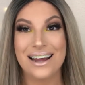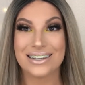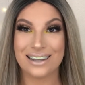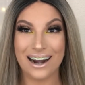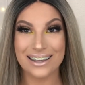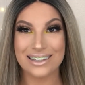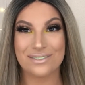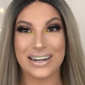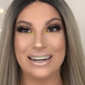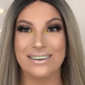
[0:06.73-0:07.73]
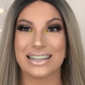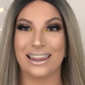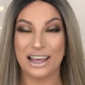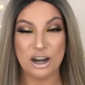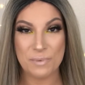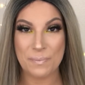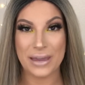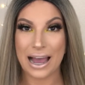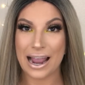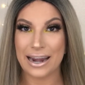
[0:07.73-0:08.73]
Sorry this video is a little bit
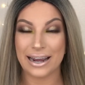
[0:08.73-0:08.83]
behind.